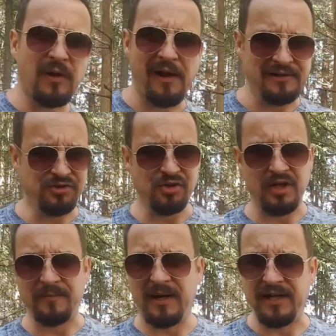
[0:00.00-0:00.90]

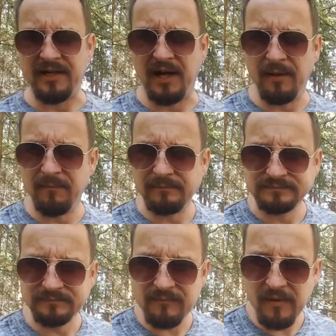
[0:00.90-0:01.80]
Enjoying my uh,
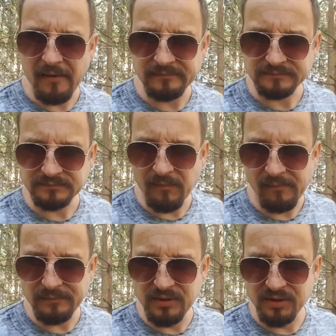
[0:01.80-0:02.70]

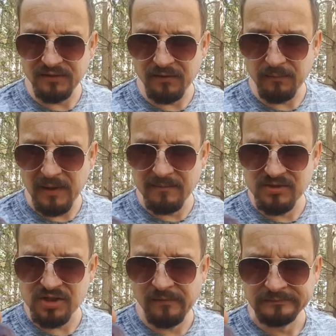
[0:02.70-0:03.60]
beautiful
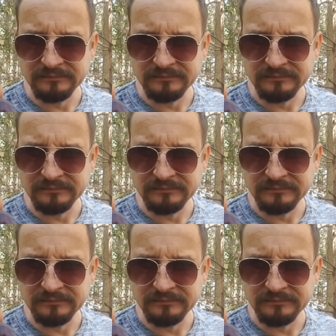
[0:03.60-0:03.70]
plums.